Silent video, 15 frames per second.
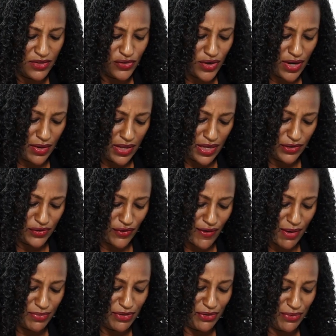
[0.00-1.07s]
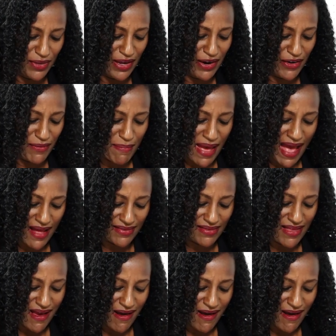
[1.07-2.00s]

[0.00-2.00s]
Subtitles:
interrupt you there, Matt.